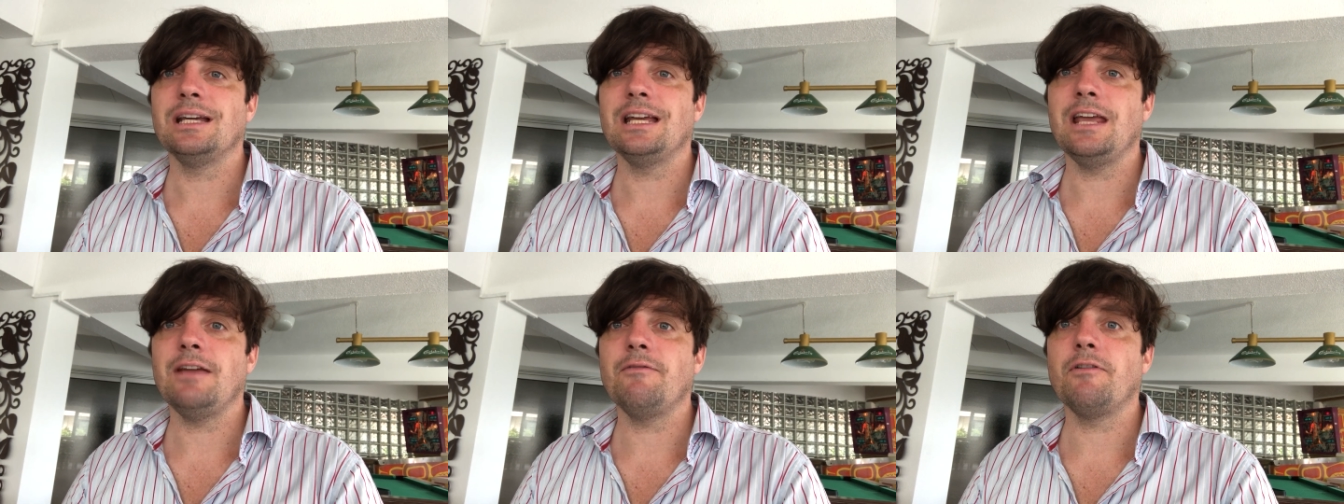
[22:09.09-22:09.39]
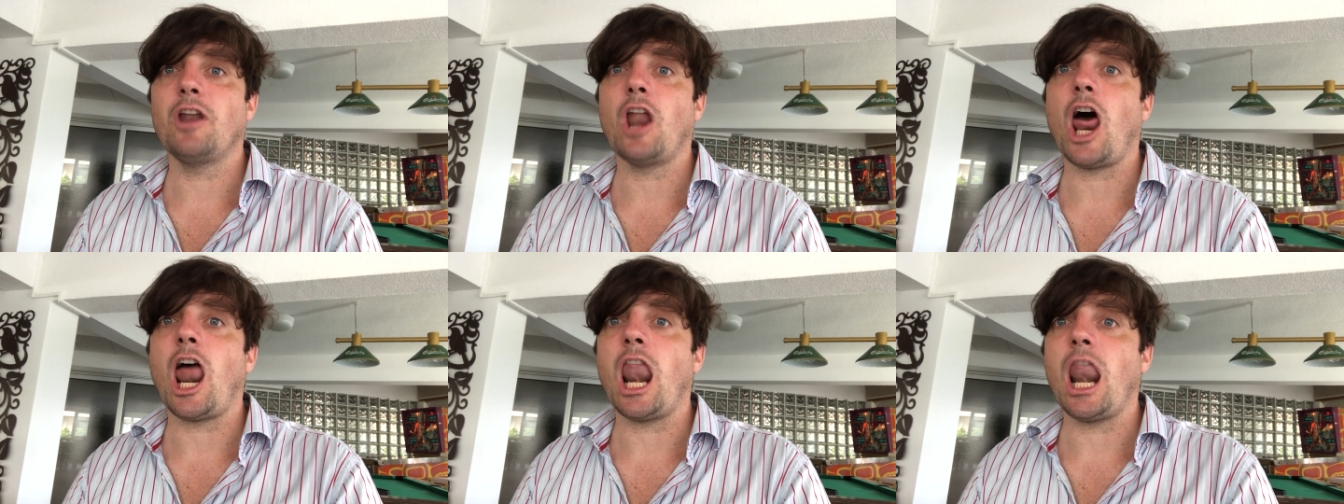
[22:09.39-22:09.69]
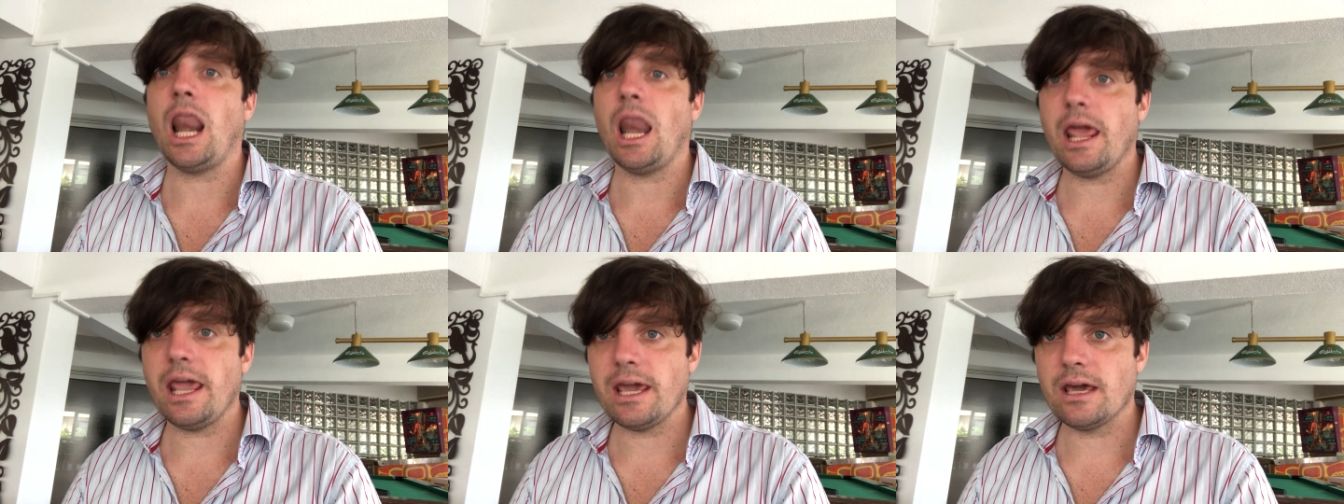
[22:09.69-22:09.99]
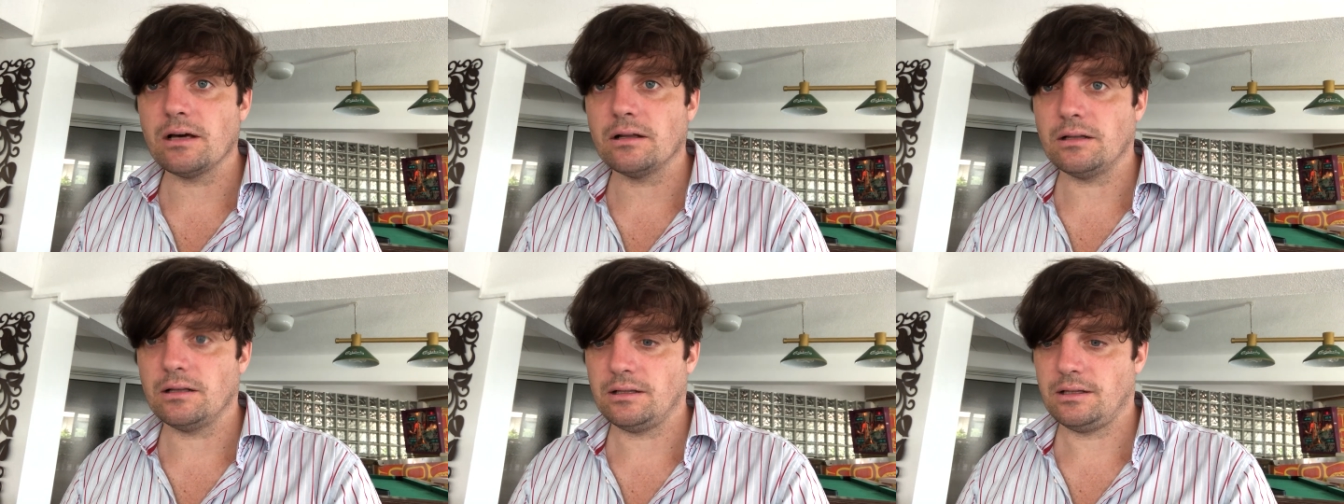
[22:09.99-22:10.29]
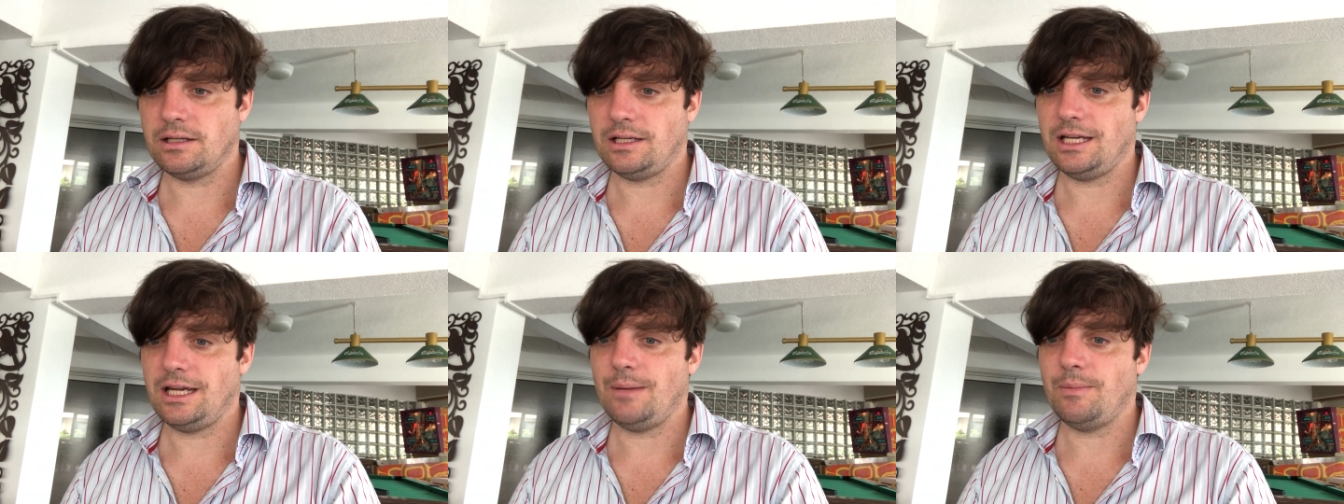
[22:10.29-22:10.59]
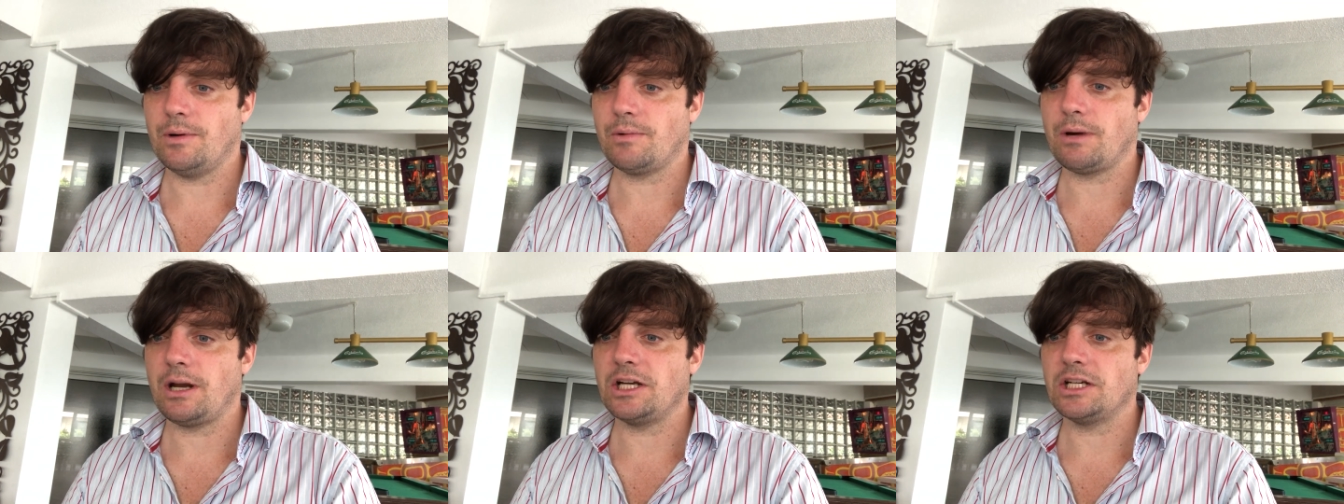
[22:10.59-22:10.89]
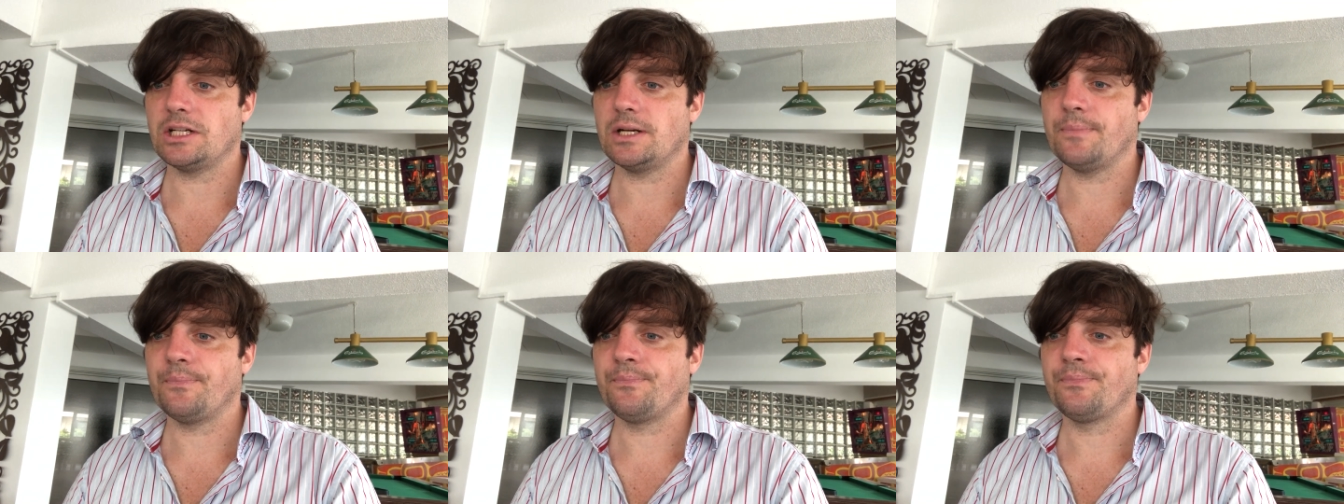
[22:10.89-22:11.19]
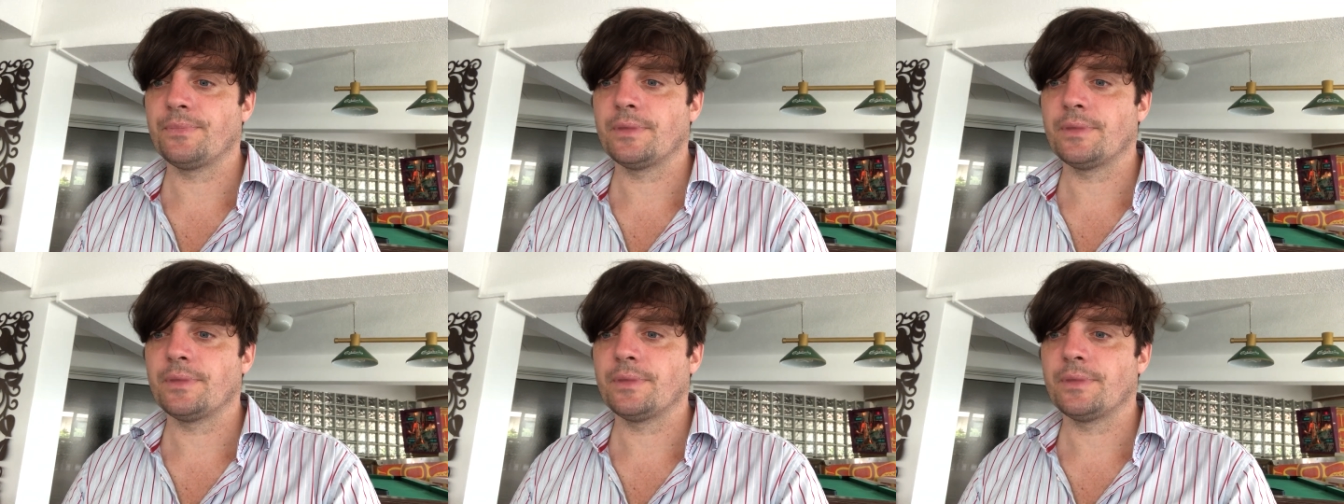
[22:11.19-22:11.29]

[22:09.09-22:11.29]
even legal immigration.